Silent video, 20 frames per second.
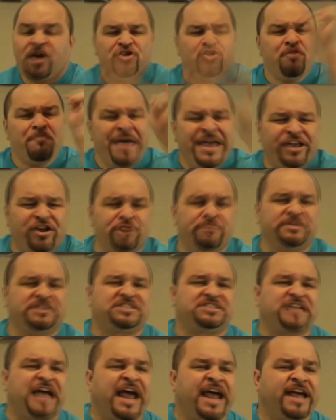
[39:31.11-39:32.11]
You'll make your
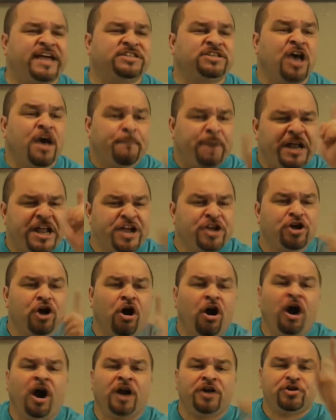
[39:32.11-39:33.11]
mistakes, but in your
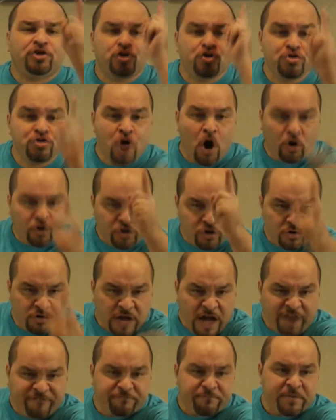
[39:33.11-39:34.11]
heart, you know you
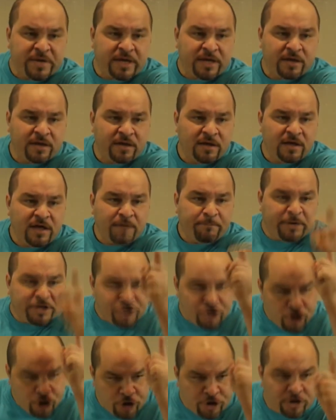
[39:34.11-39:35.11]
love me
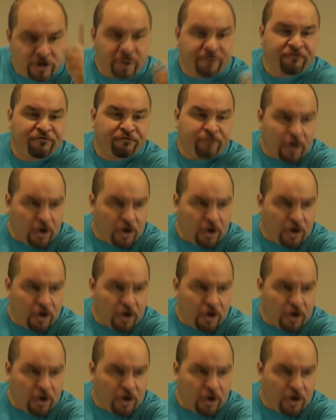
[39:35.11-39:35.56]
but you're in a,